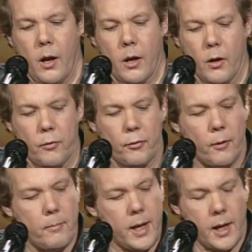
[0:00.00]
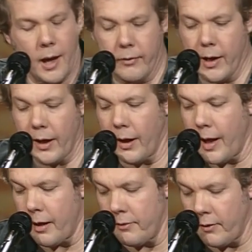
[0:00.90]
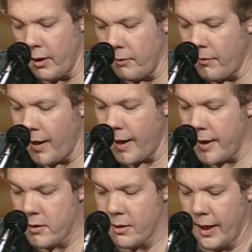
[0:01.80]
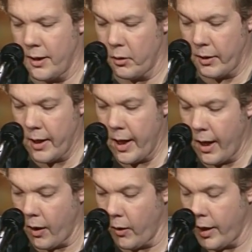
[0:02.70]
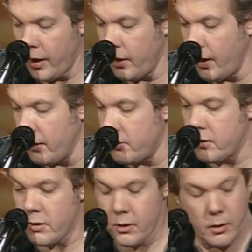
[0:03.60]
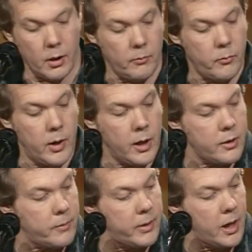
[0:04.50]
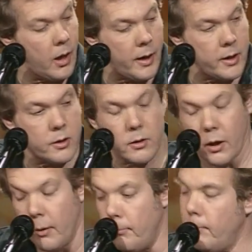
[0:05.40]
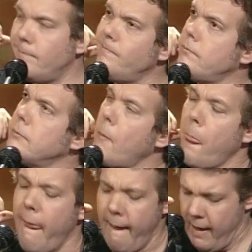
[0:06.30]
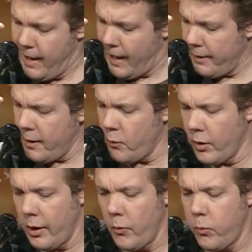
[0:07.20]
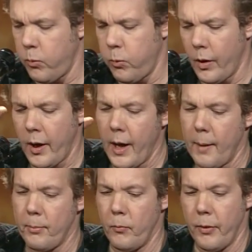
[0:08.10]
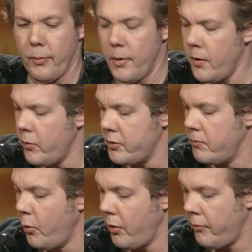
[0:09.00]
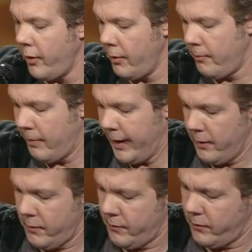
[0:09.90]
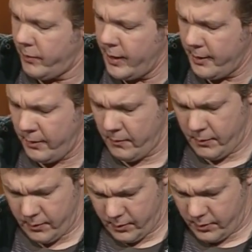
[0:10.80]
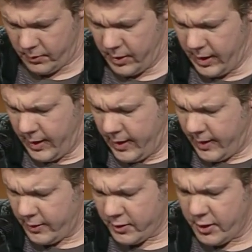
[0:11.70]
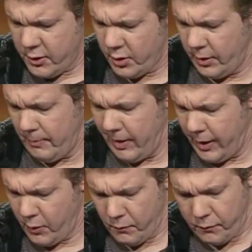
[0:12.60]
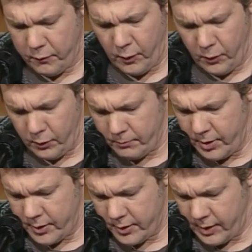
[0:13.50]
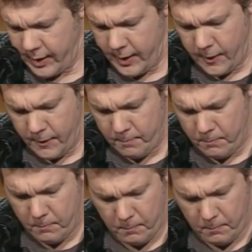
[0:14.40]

No, for me, I've got a lot of uh, hindsight on it now, and I'll just uh, really, to be honest, um, I think what what happened with me was more of a, my really essentially my own fault because I um,